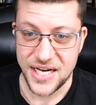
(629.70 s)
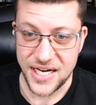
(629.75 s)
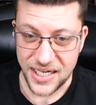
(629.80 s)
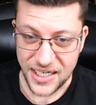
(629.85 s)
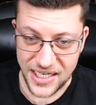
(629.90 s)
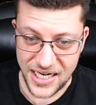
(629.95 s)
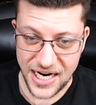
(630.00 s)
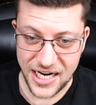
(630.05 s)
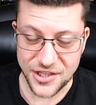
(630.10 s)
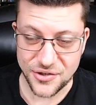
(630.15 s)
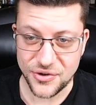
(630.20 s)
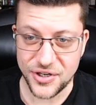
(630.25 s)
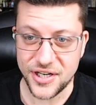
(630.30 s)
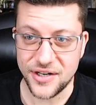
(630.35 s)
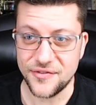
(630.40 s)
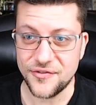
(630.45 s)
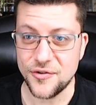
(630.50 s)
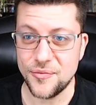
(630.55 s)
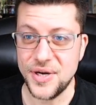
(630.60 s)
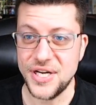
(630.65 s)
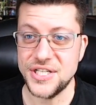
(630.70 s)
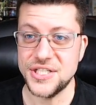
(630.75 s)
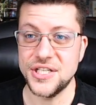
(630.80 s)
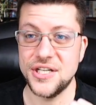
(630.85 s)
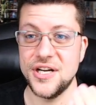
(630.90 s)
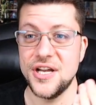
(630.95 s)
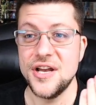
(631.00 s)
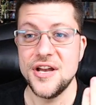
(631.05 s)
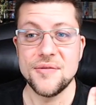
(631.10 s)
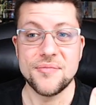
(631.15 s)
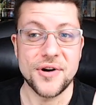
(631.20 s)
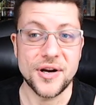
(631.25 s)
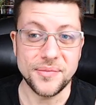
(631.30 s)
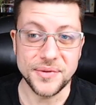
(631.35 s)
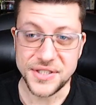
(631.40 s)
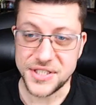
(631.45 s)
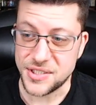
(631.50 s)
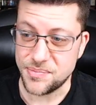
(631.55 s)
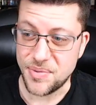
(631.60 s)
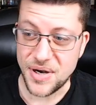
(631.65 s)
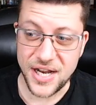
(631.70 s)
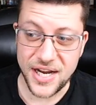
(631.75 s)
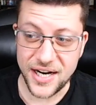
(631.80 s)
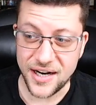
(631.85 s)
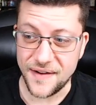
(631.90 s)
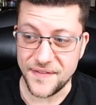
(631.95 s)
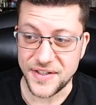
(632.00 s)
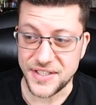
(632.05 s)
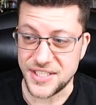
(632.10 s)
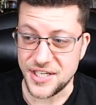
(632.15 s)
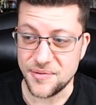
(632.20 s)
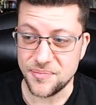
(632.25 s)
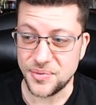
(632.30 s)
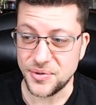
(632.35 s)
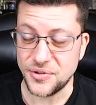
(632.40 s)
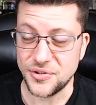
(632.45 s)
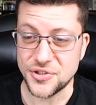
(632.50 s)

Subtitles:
gathering information, probably spying on the temple,